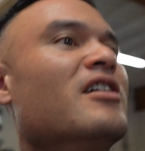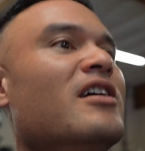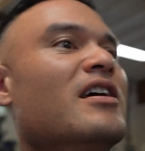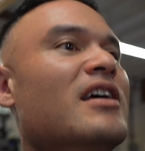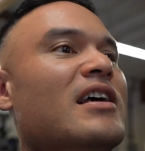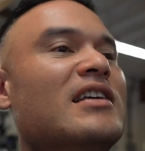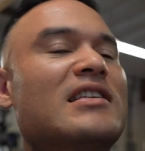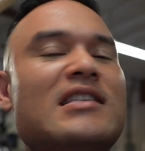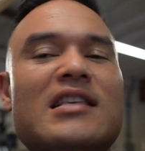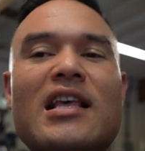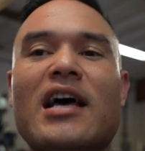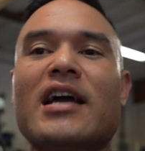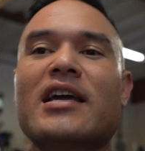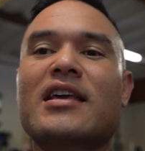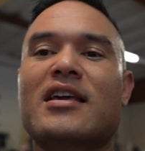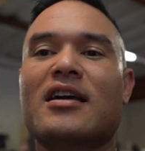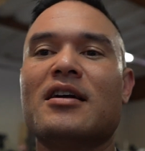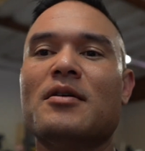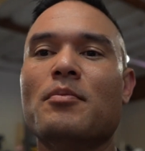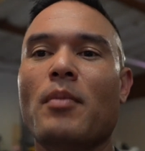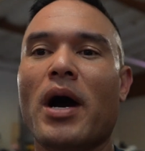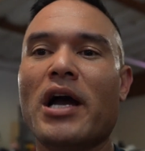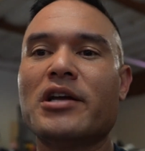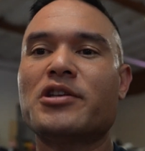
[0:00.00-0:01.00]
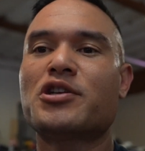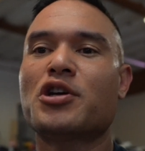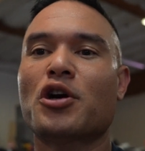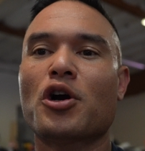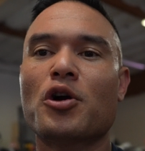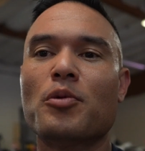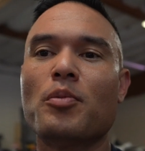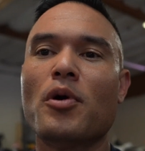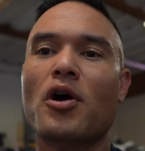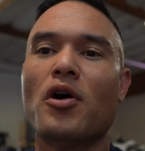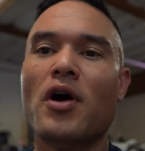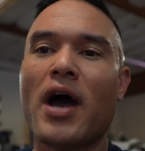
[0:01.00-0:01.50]
It's like my
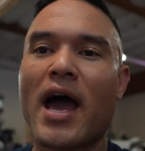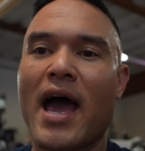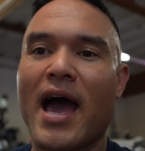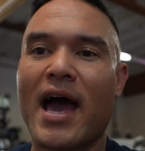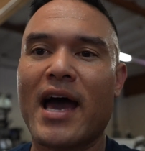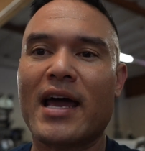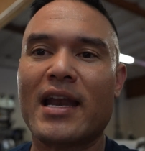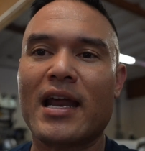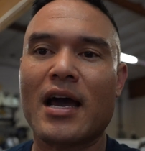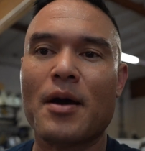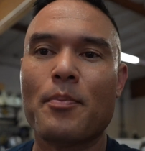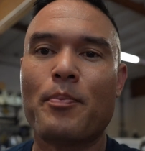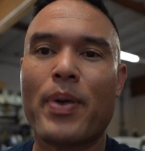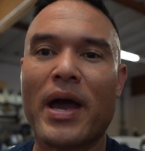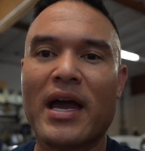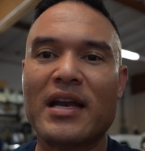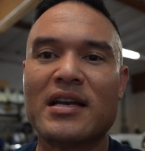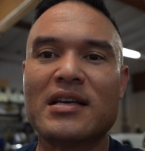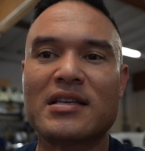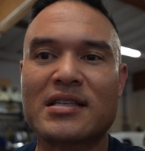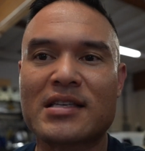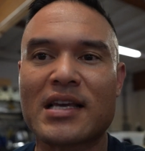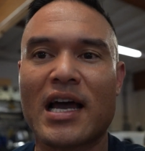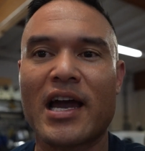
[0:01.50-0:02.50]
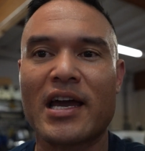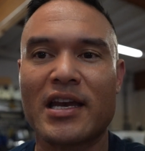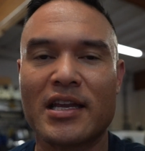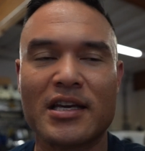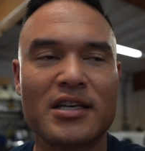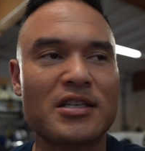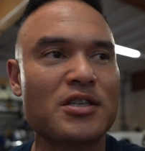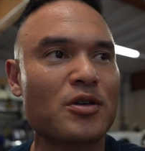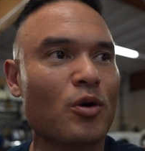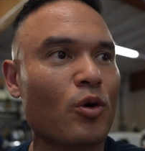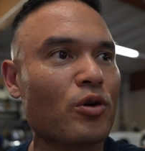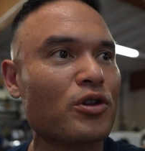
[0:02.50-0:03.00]
turbo had
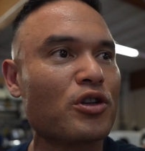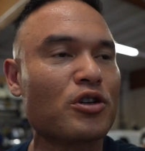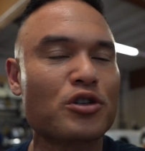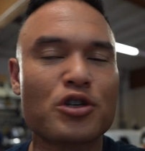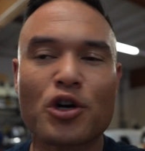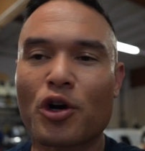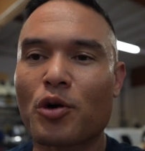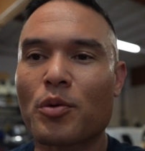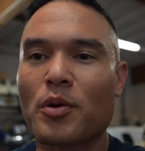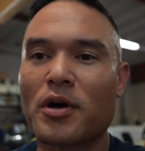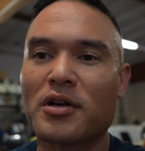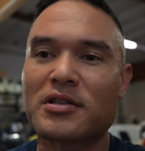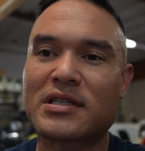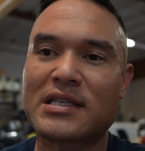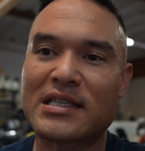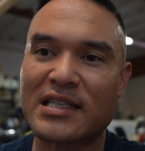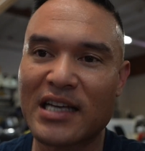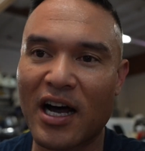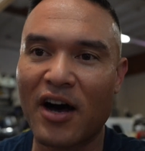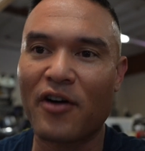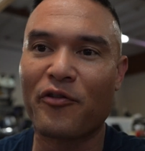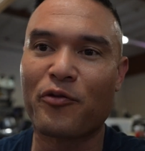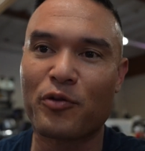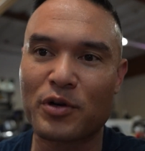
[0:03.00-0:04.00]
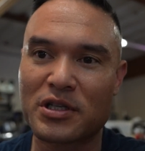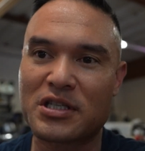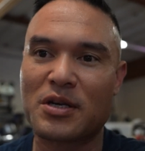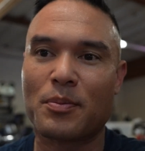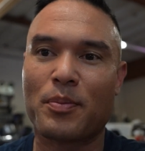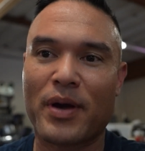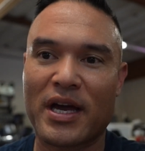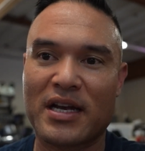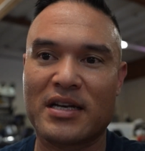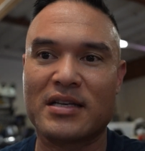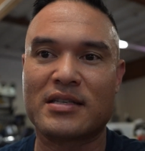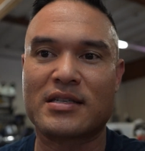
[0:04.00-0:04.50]
appendicitis, or the turbo itself was
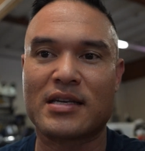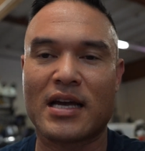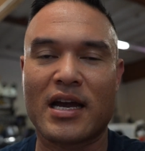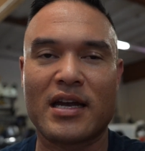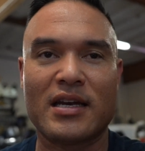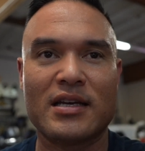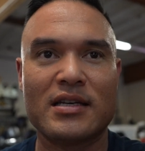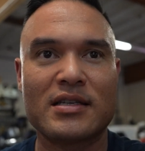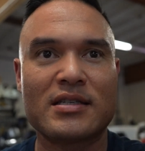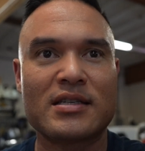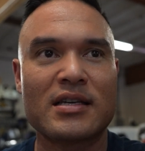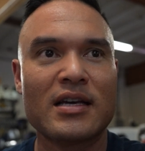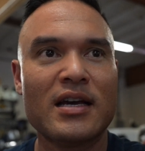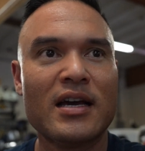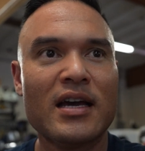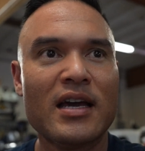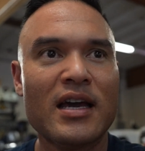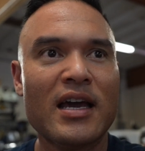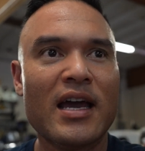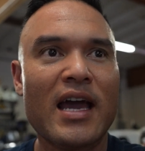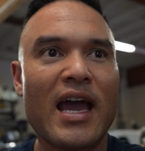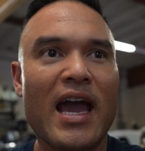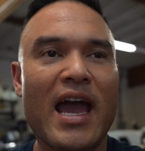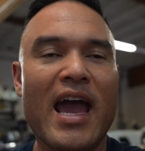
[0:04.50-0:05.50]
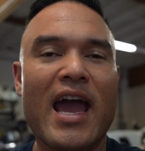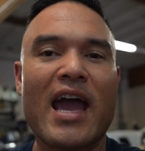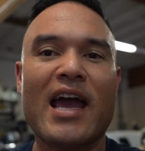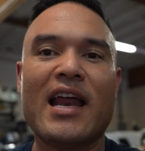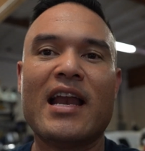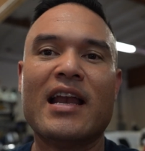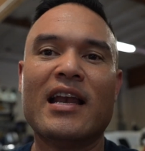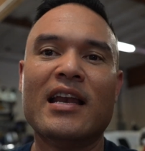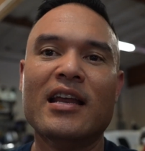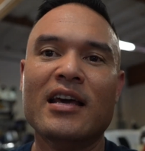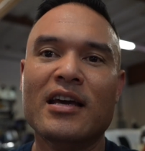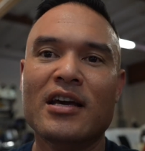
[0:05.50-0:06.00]
appendicitis,
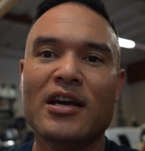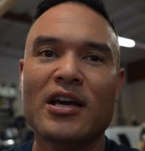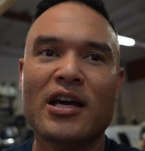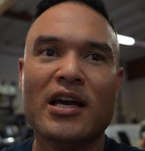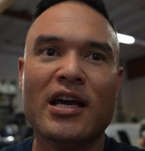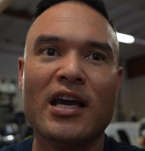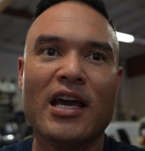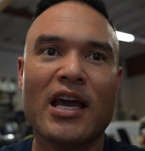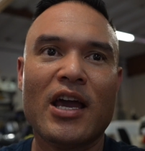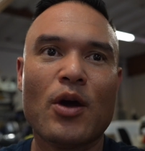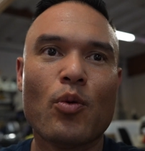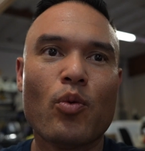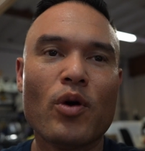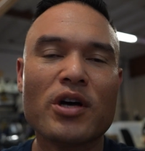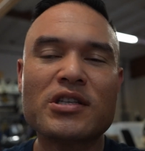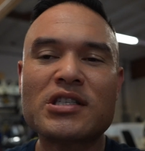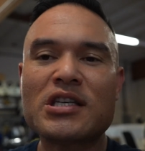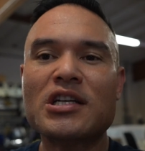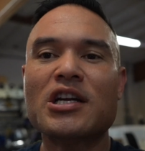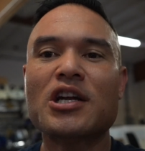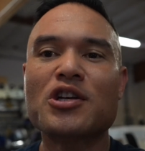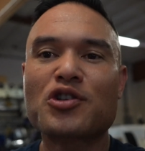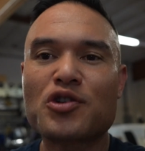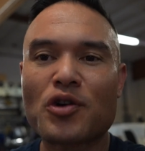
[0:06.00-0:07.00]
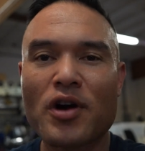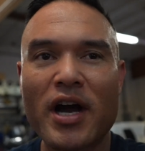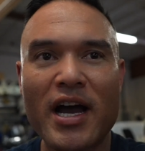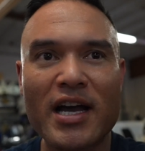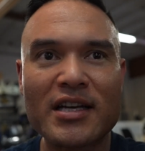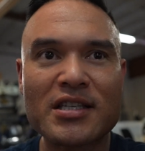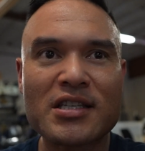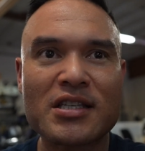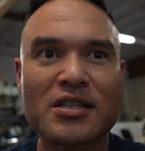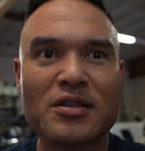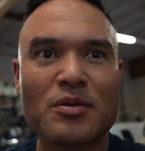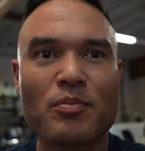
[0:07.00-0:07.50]
and it wasn't
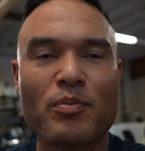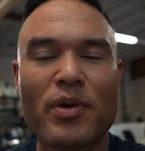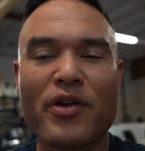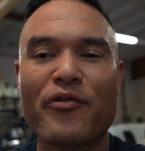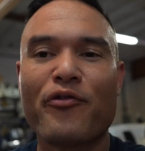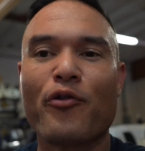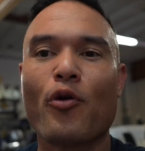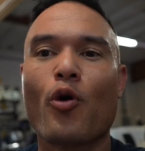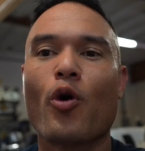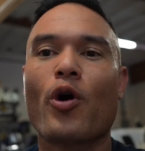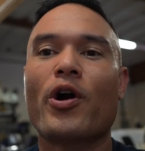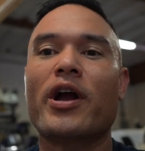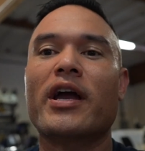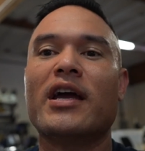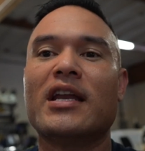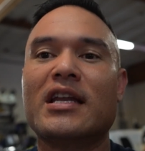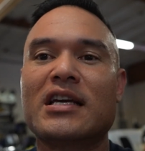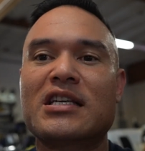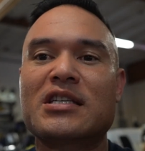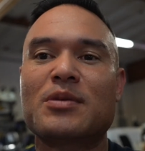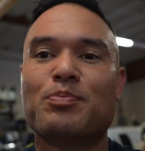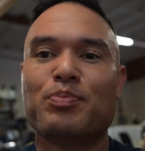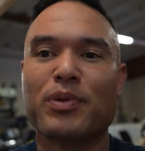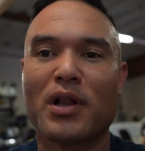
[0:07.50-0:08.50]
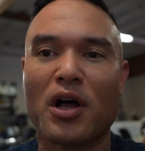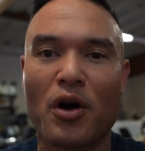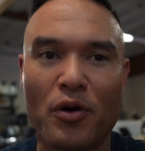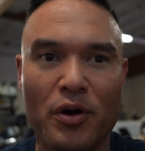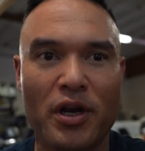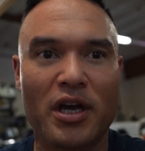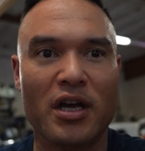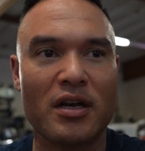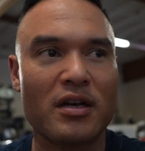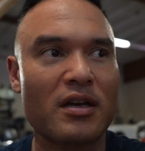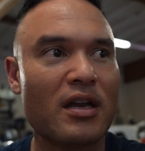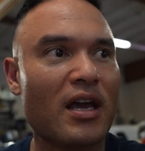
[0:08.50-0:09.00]
addressed before it
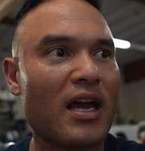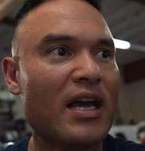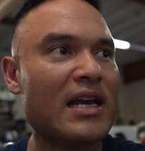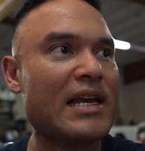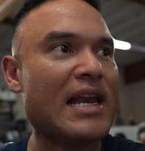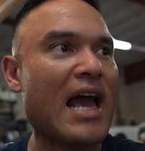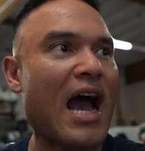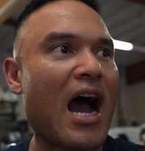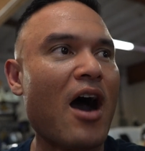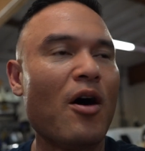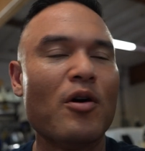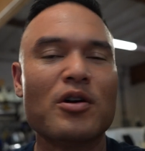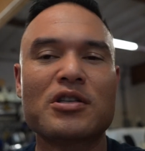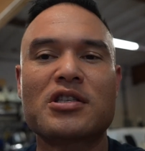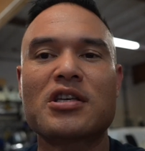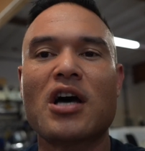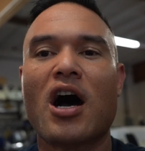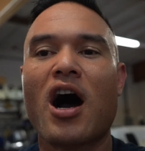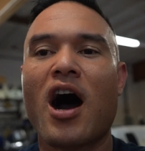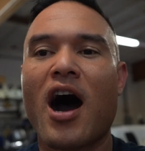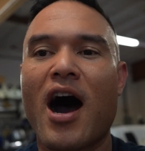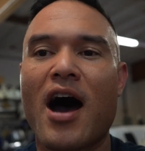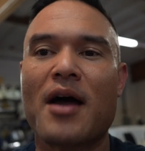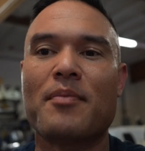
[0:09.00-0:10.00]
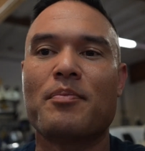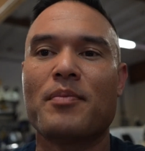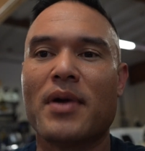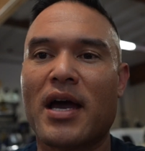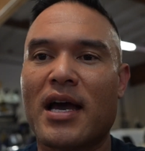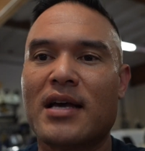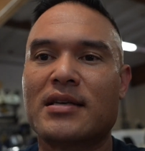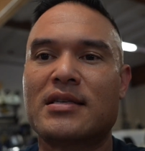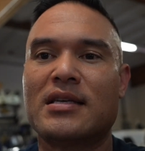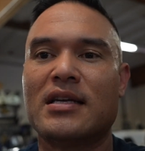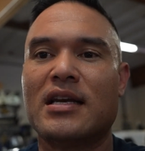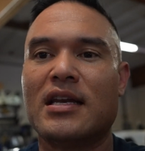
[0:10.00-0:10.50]
exploded. And now it's a hot
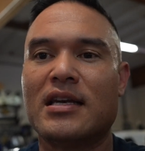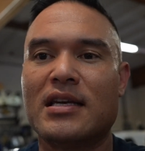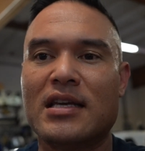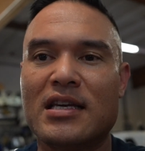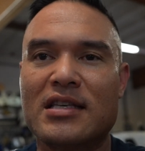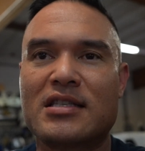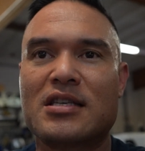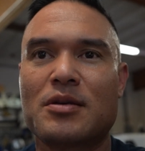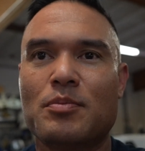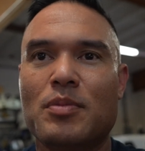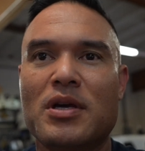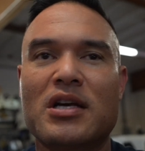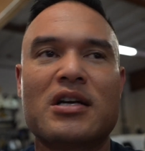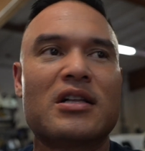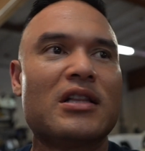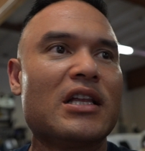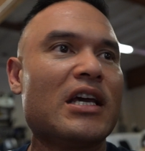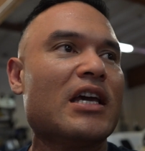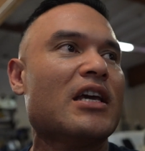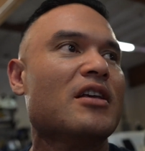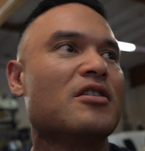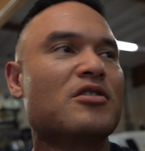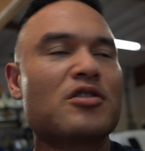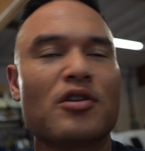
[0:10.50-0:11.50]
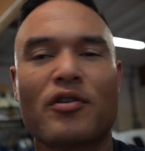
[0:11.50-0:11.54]
mess and it needs to be cleaned.